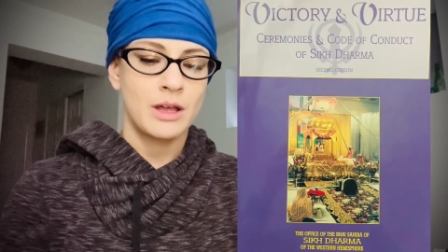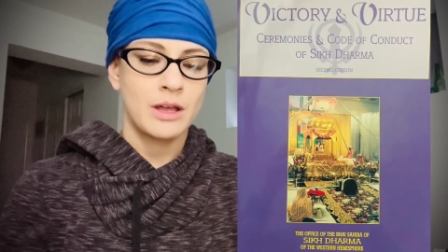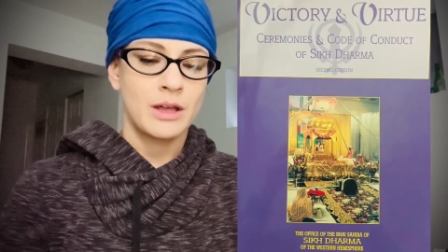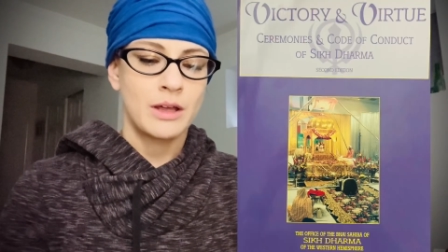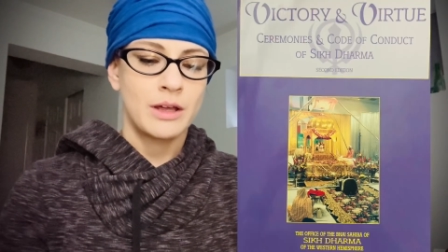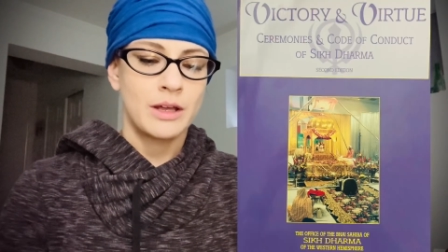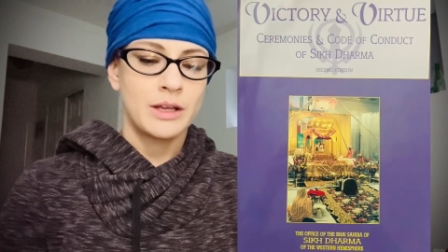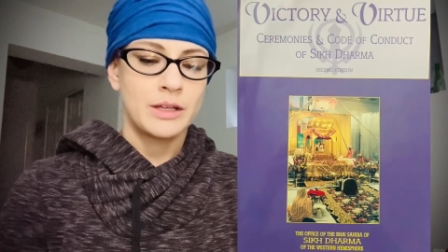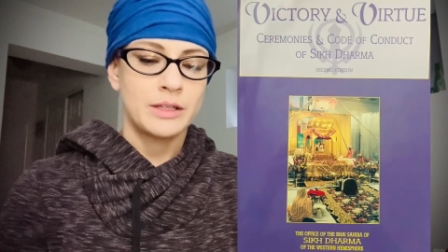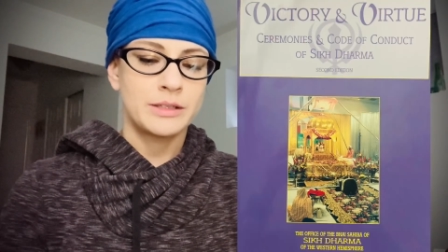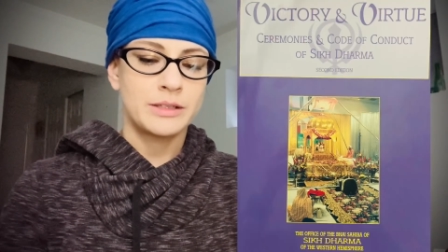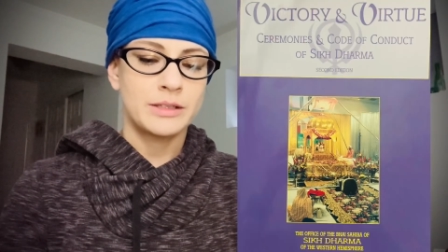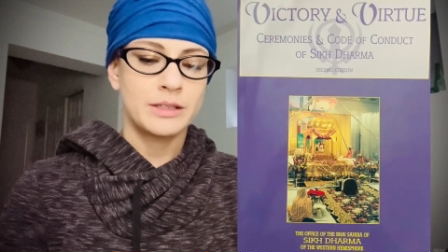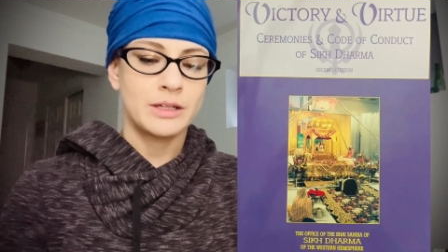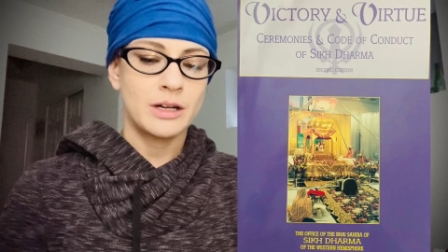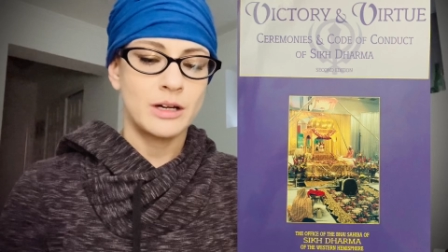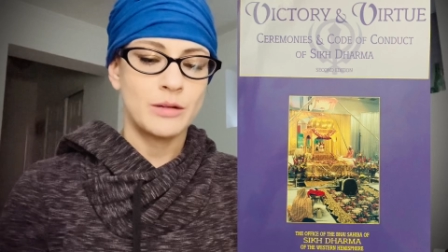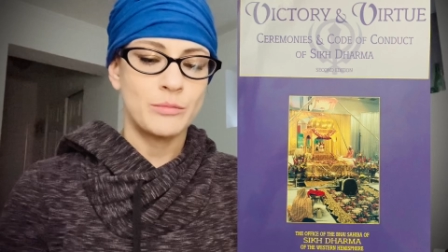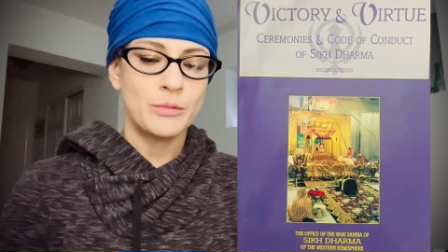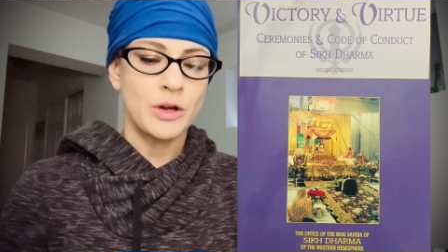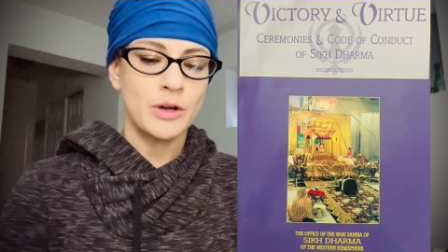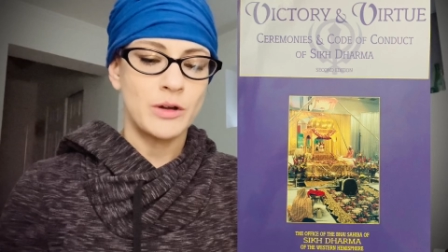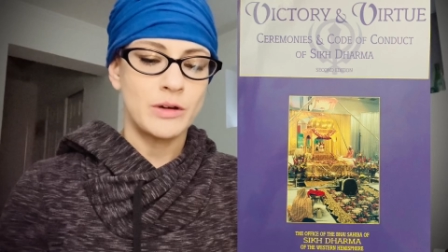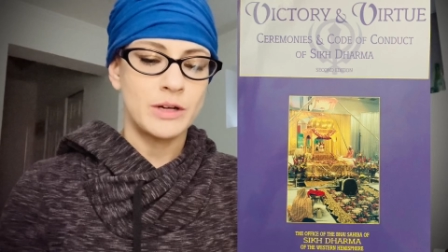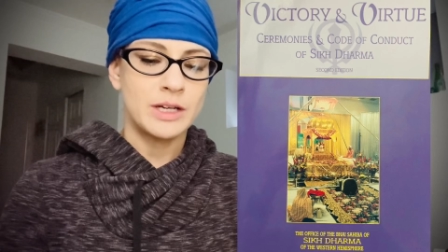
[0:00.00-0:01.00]

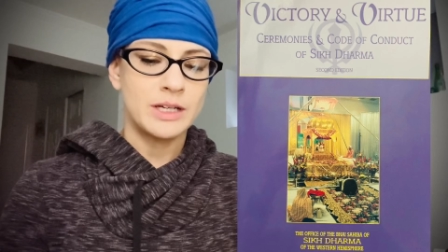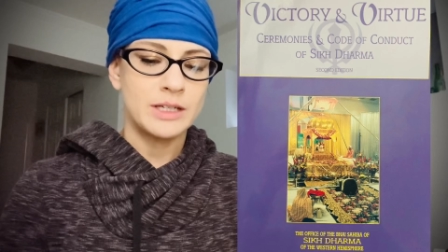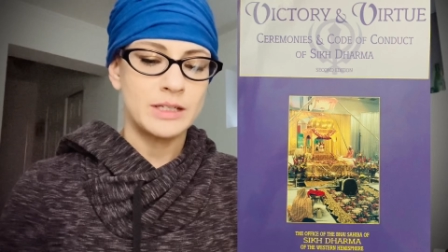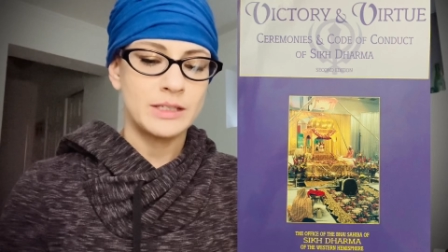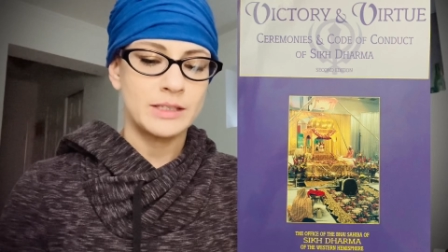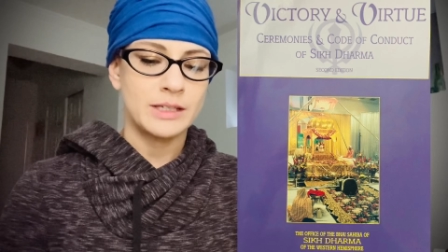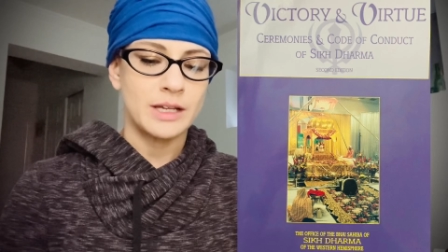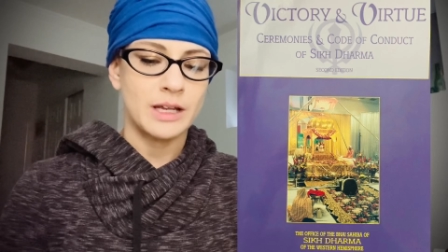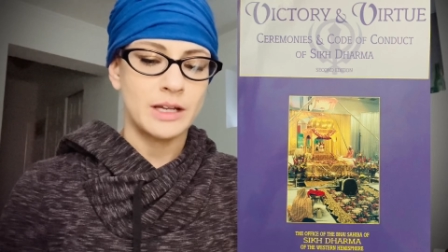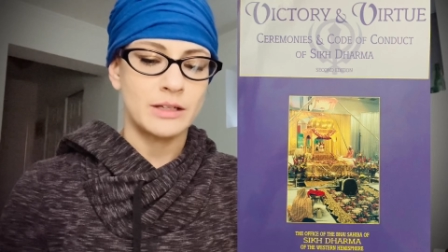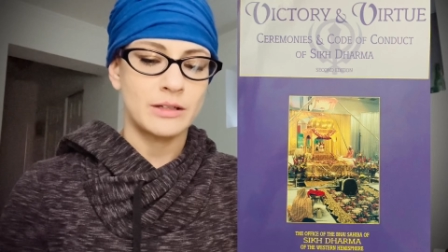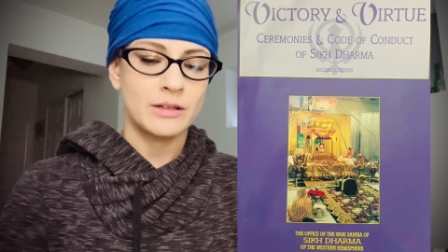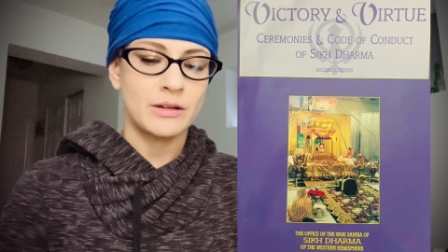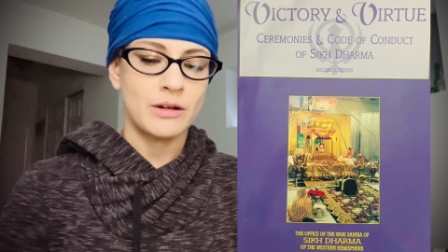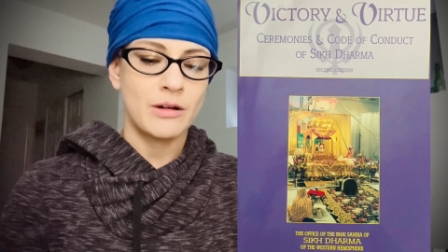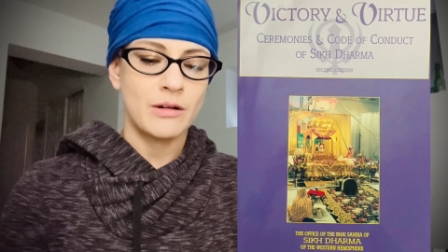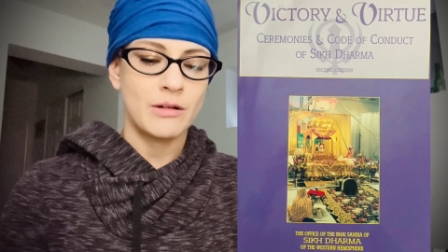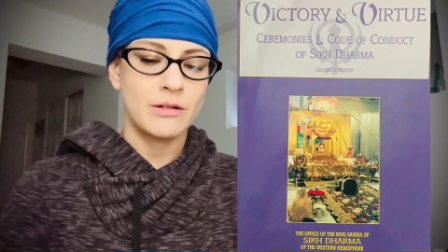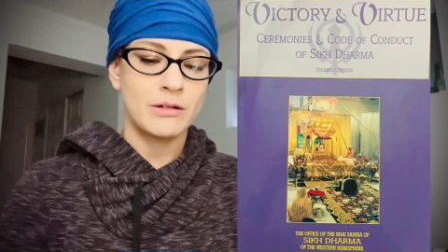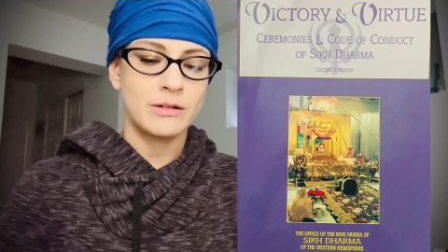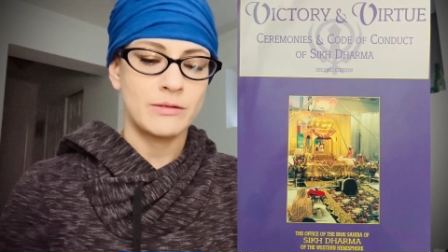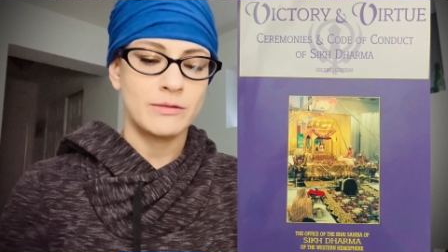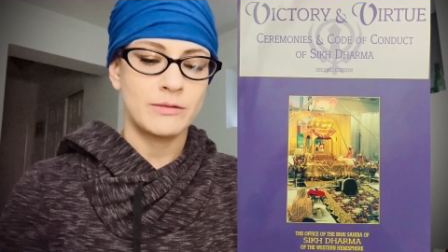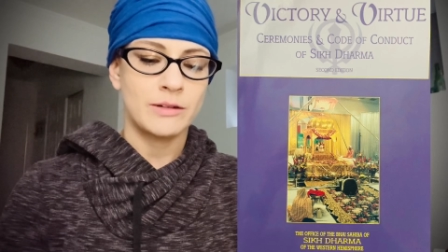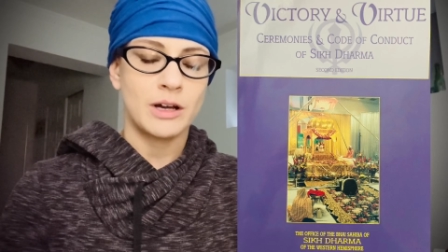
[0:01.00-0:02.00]
Ceremonies and
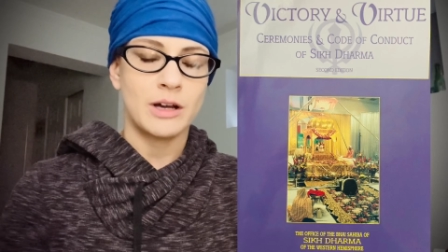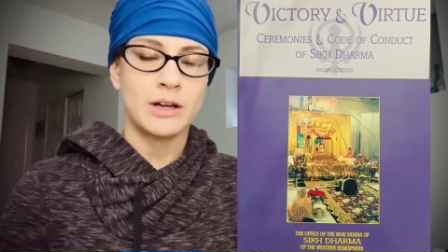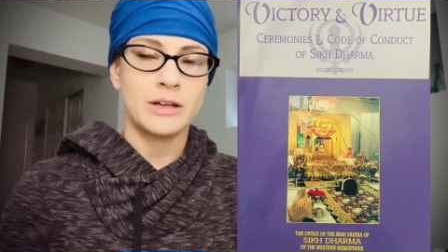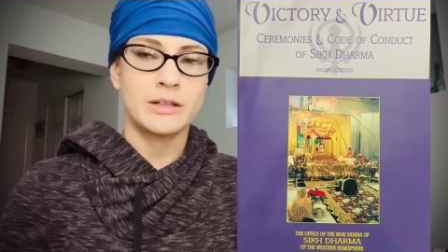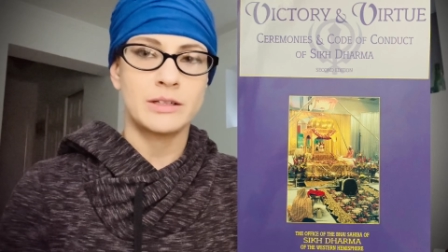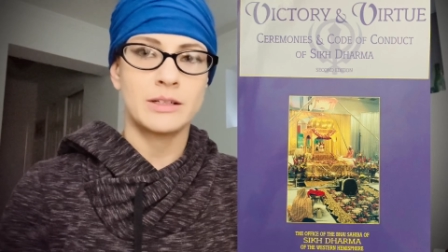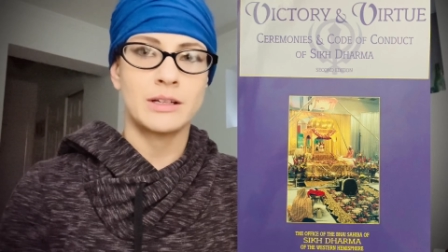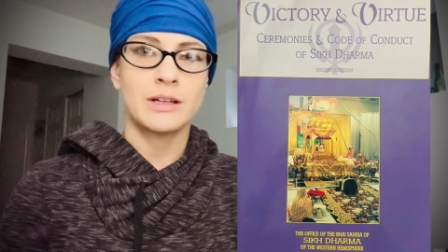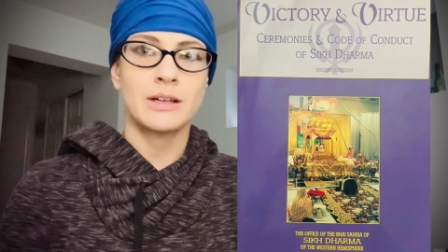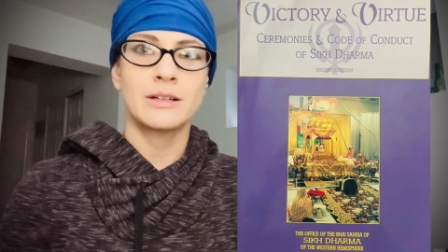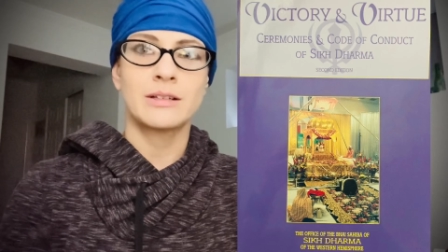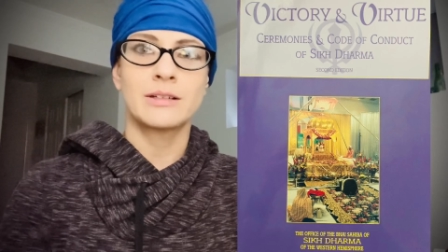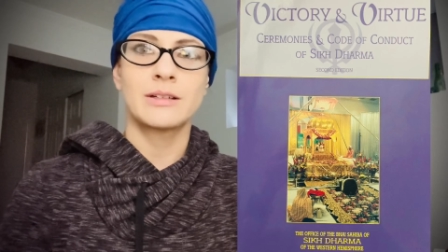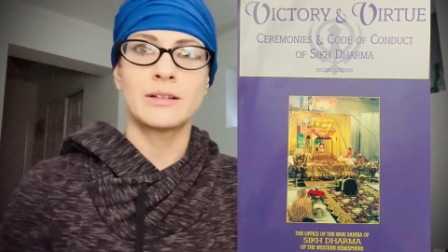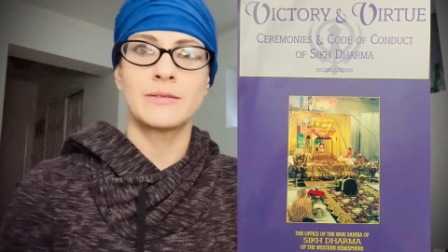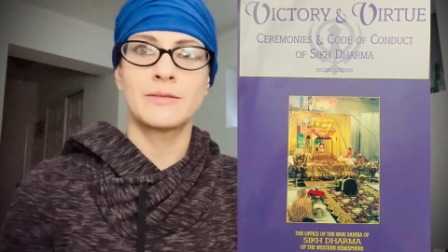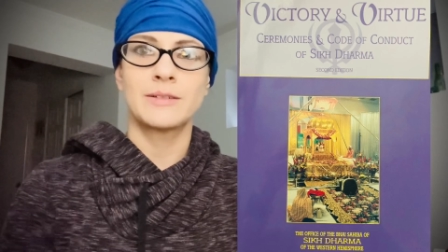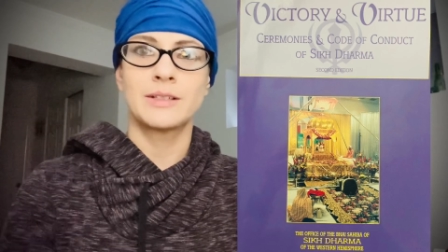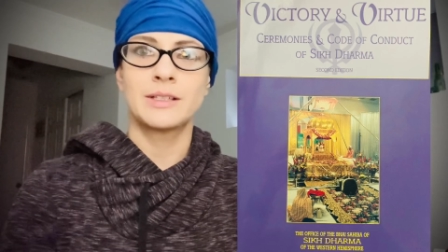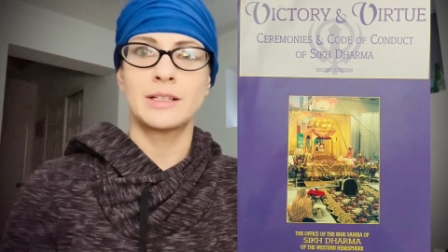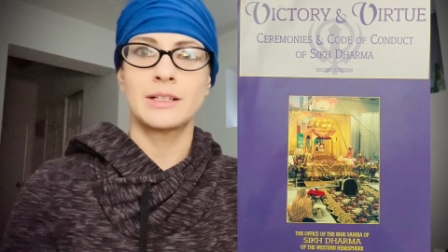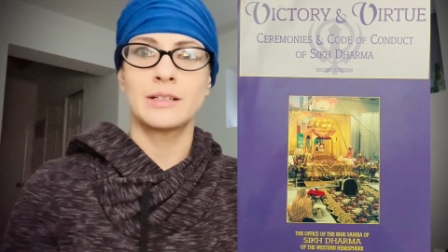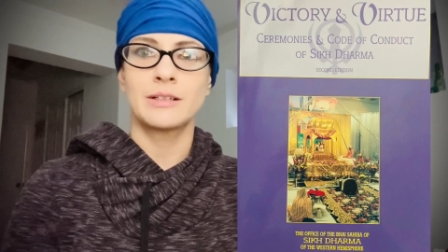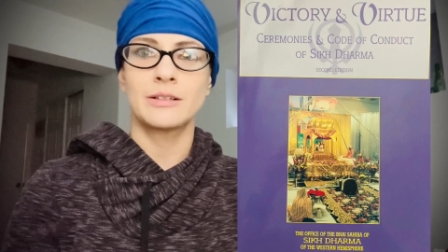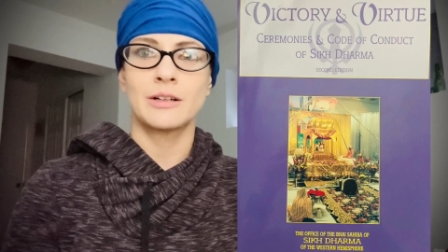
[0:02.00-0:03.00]
Code of Conduct of
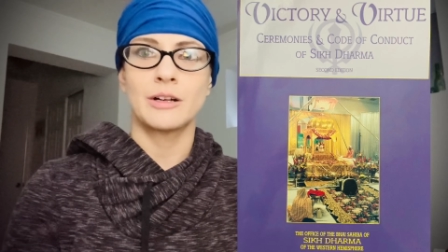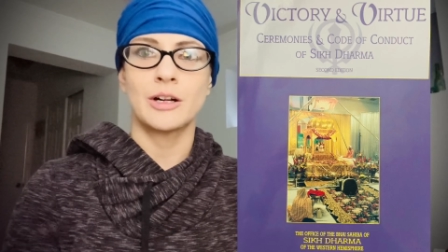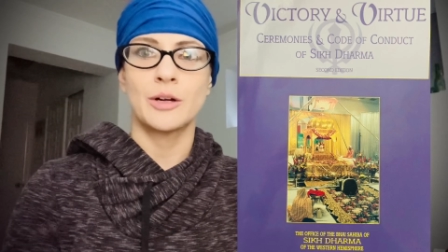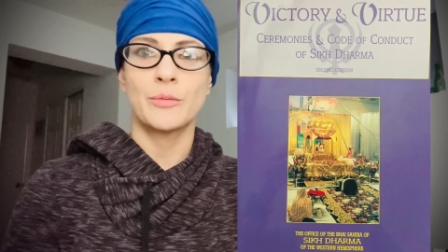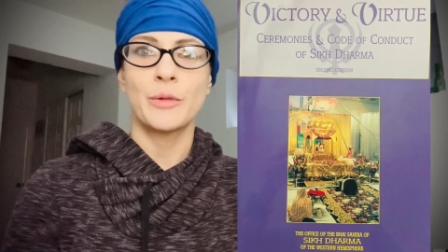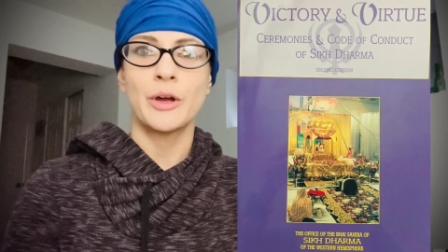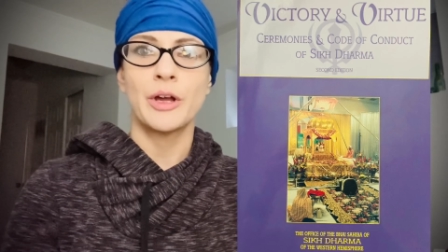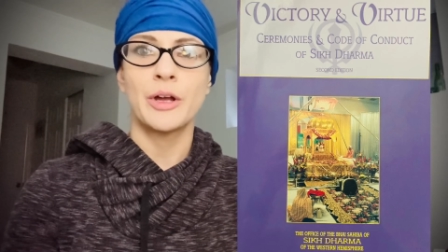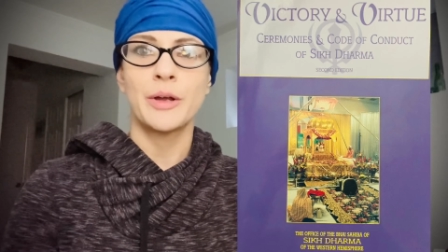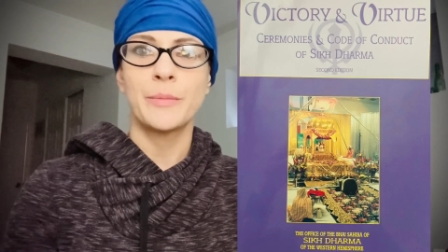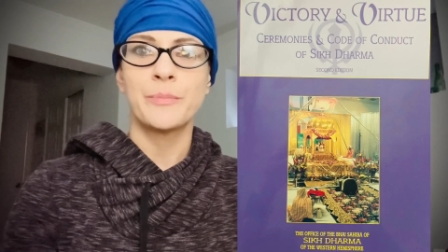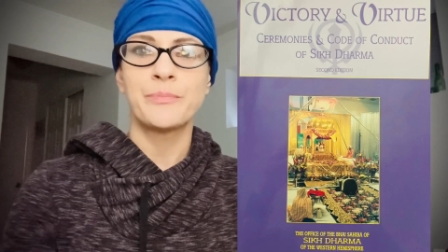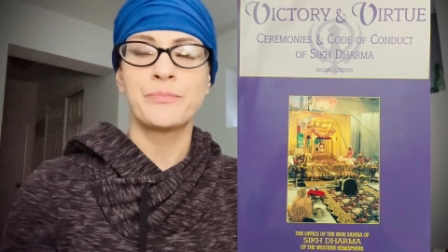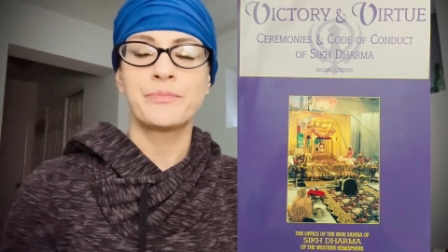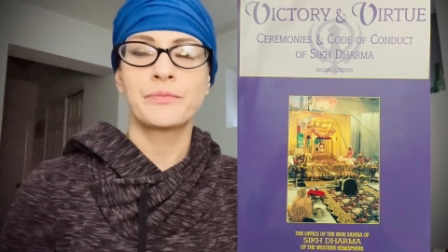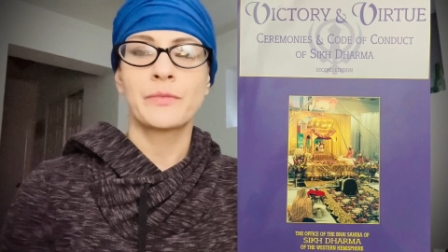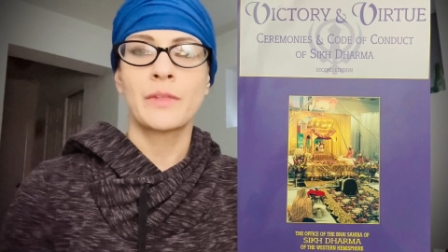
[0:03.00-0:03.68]
Sikh Dharma.